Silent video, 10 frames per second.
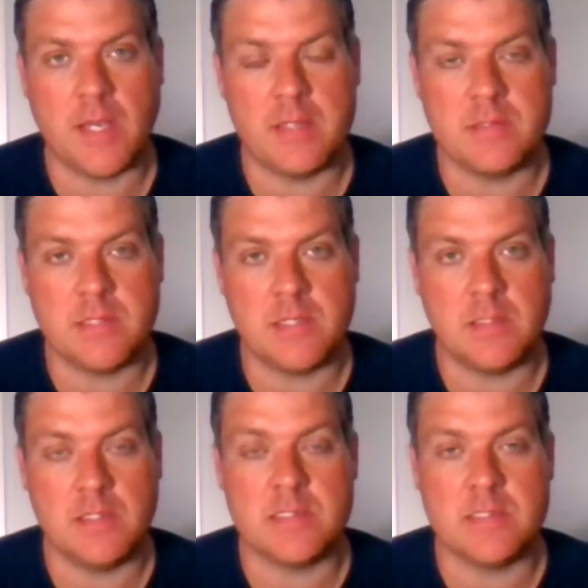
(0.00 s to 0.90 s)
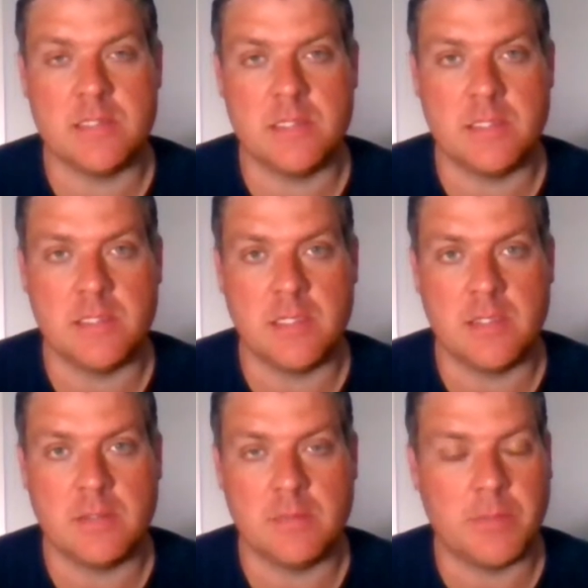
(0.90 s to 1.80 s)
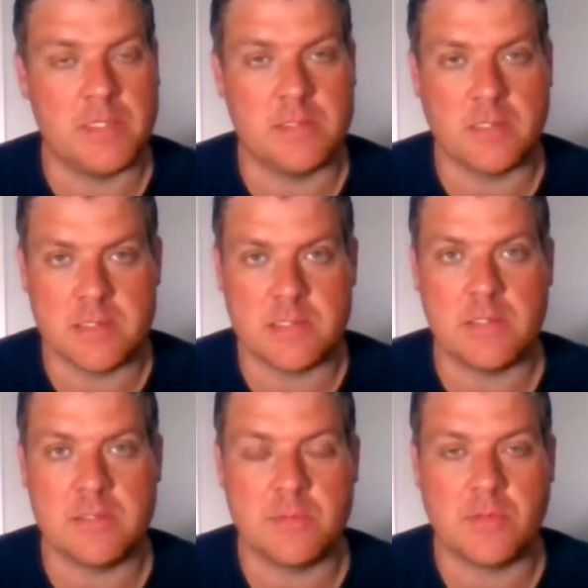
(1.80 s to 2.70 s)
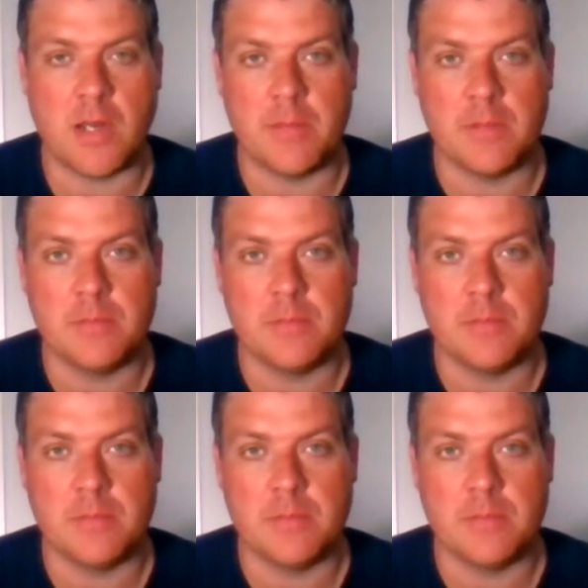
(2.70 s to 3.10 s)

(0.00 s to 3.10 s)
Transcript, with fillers: guys uh, listening, and uh, please consider subscribing.